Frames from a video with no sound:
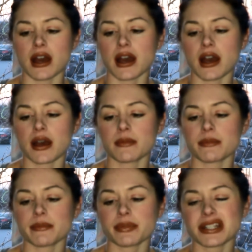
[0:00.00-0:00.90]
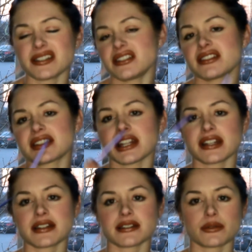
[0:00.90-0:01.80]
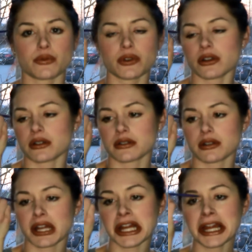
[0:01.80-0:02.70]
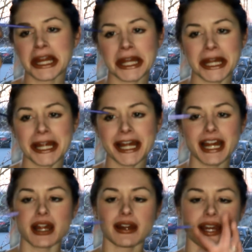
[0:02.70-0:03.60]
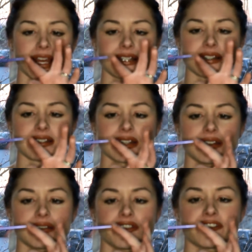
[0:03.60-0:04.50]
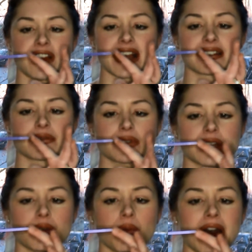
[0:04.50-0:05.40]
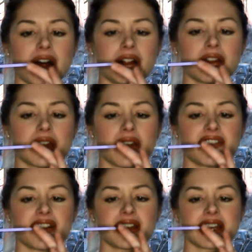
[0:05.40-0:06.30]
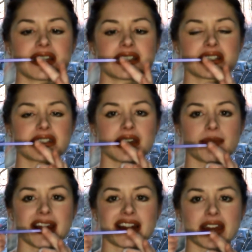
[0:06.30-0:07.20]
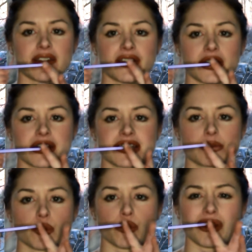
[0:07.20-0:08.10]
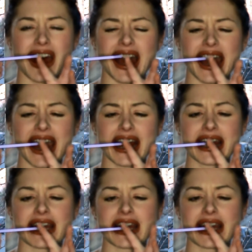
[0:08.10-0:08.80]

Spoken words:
But it just like doesn't work. Like it doesn't flex really well, and I felt like it just didn't make like a very smooth line.